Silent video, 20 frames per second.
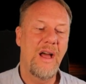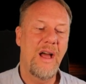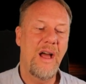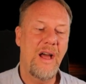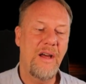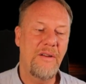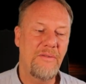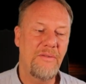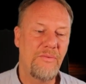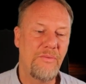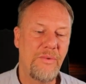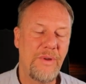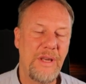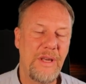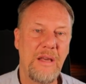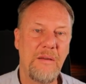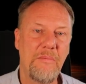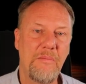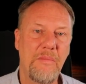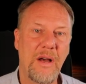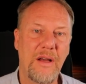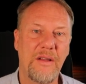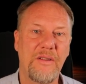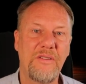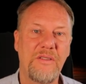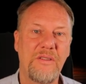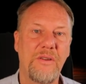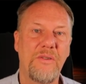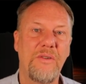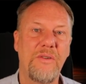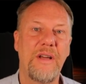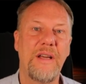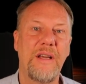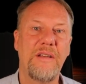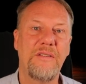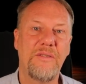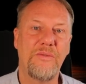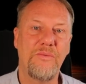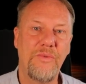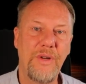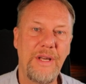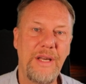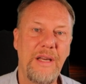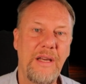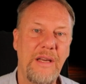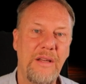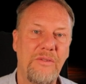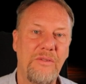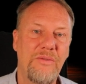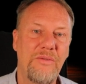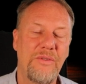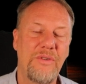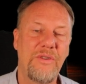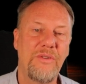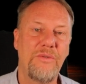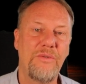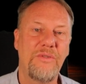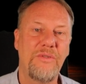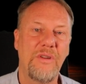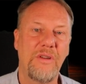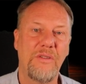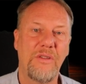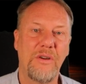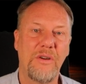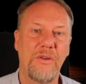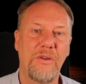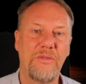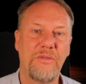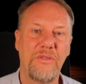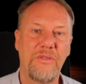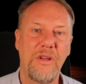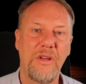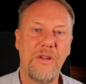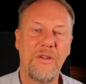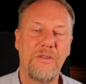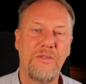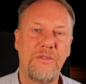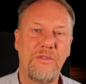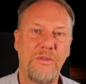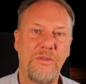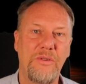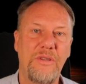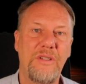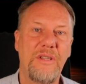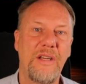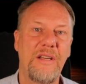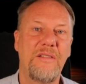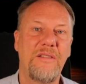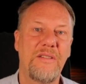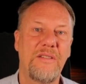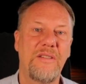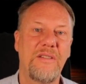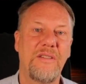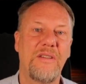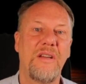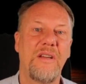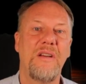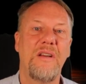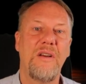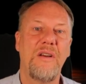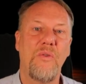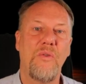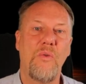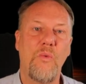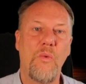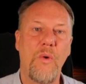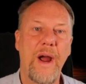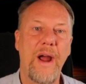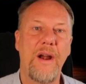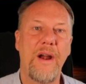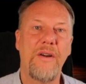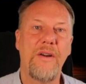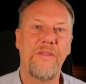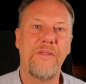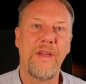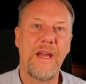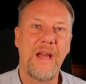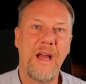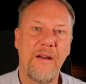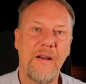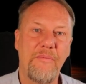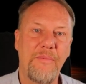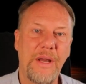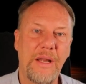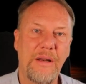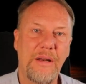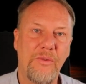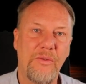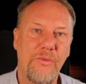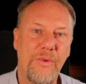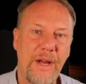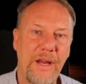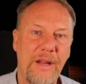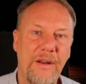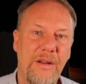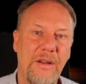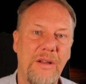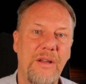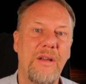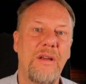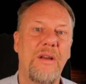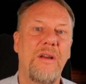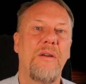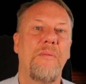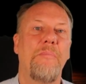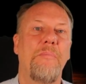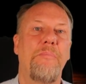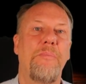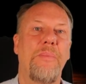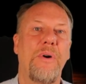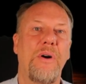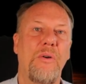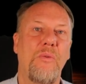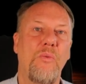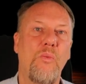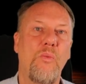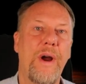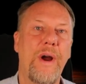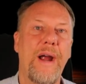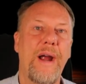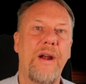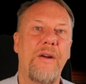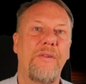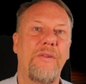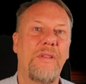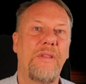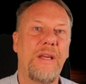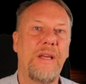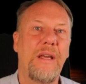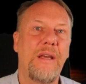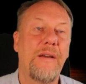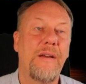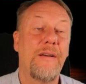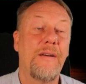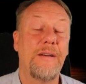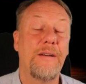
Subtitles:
And Remaster is reintroducing those to disks where they have been read, but where the